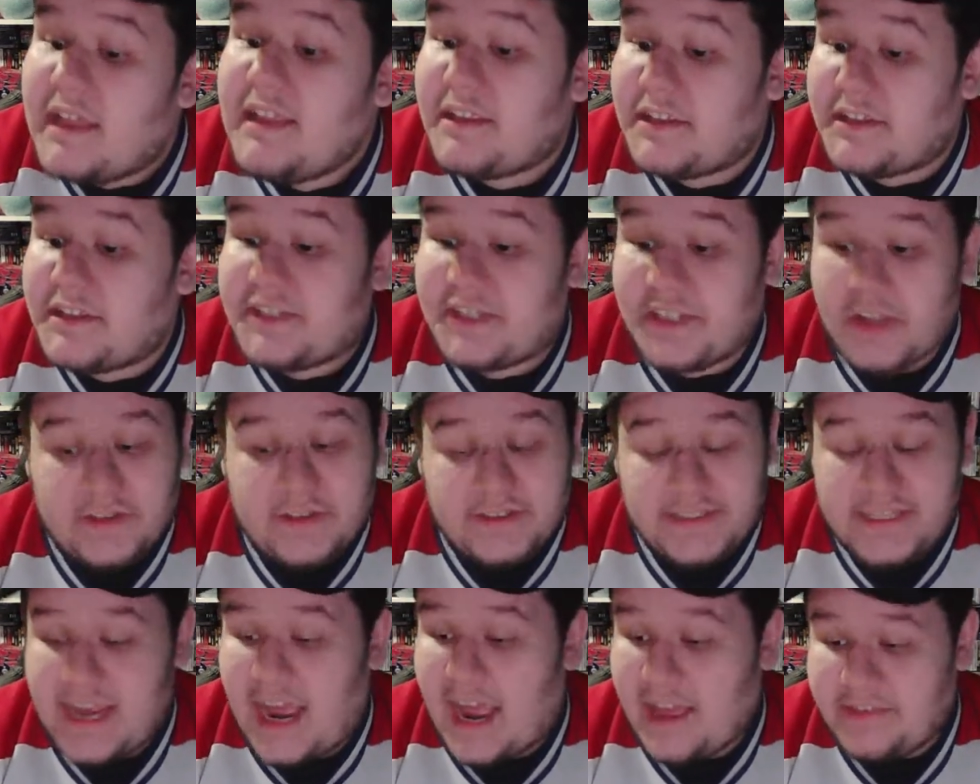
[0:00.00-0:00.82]

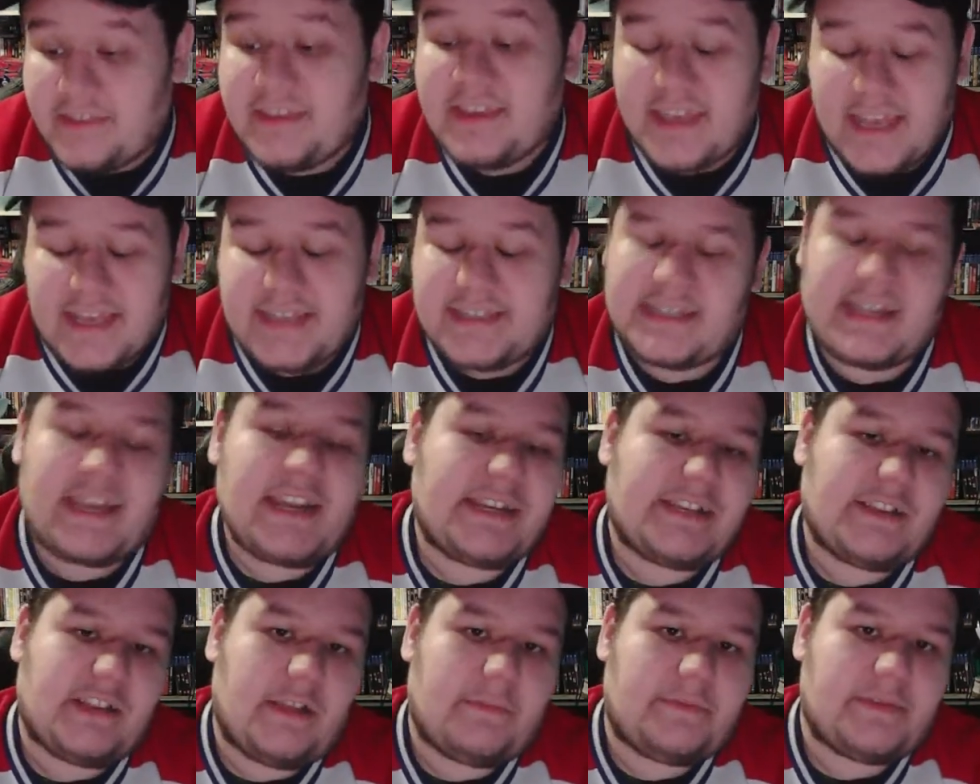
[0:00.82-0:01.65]
Salty, I think he has
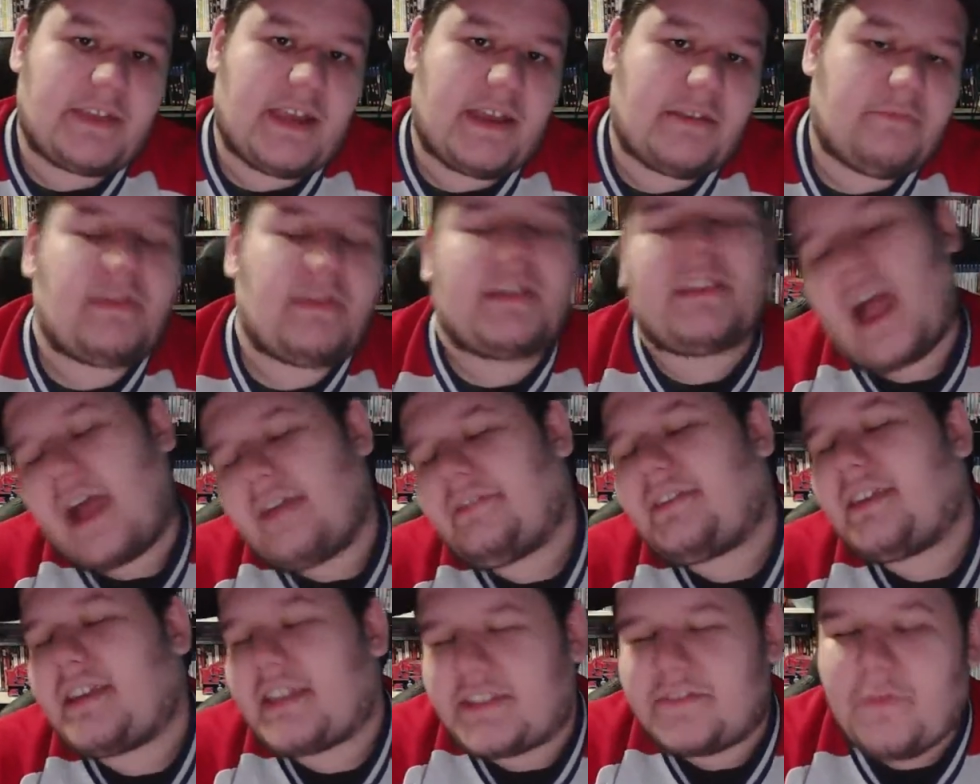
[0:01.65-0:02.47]
NHL upside. I
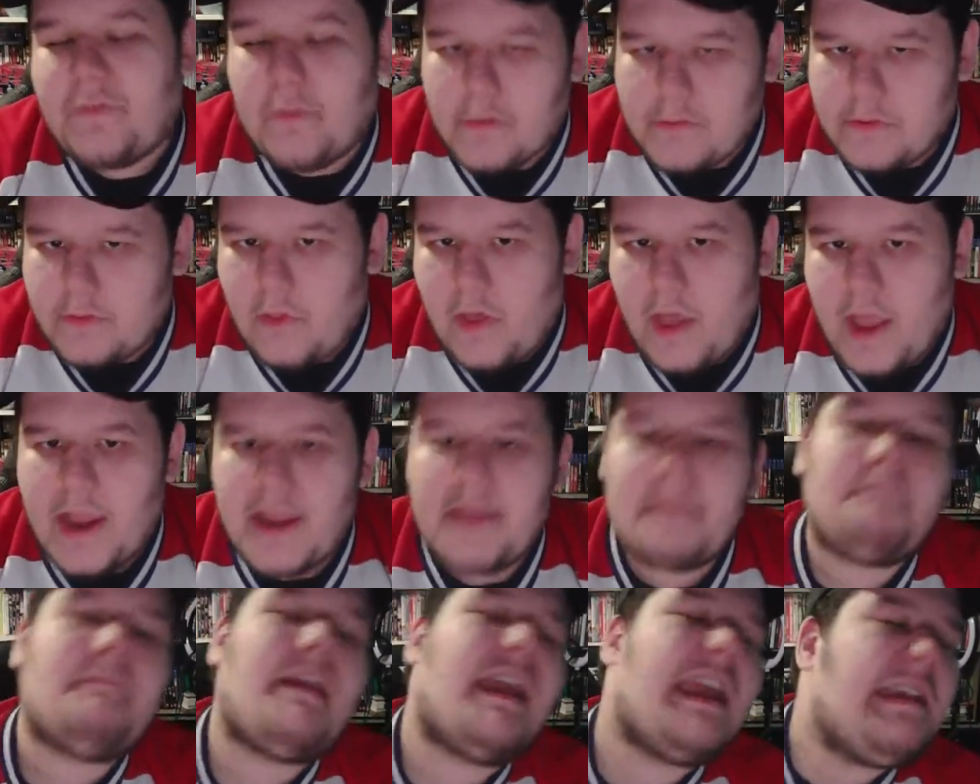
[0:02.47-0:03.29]
think it's fourth
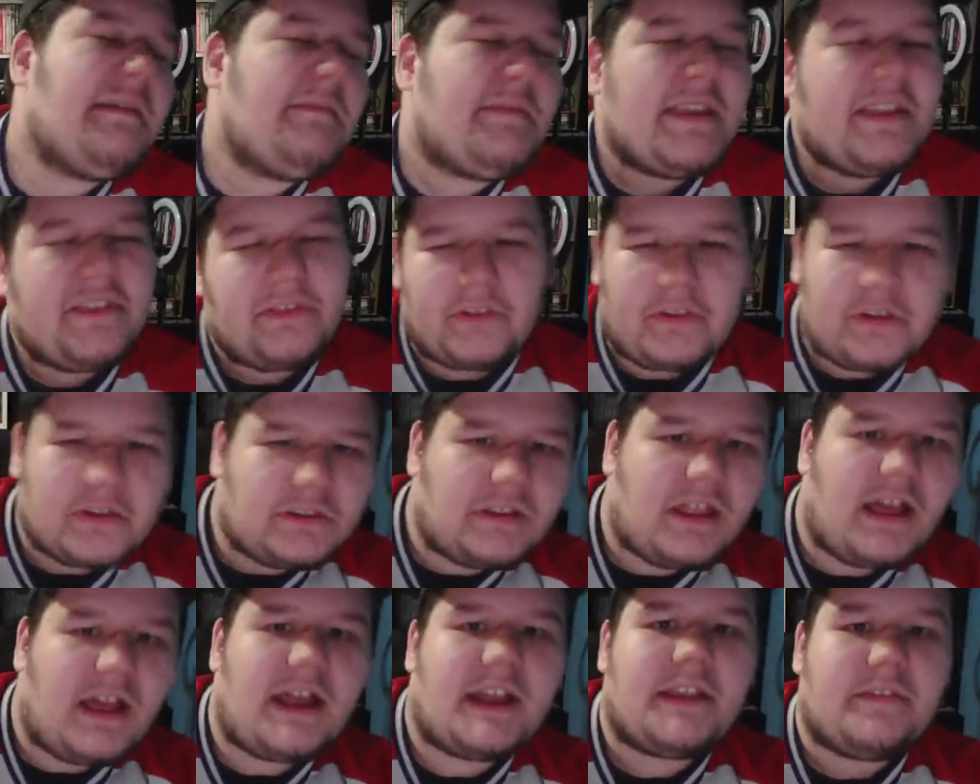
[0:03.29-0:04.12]
line, maybe third
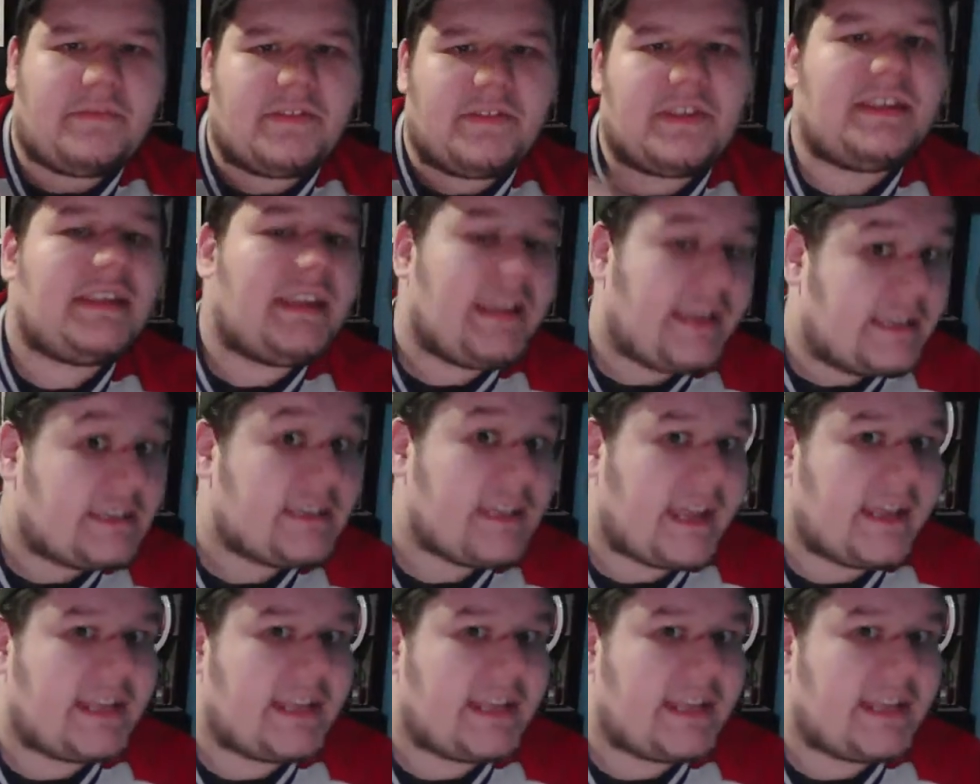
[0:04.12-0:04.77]
line if he is like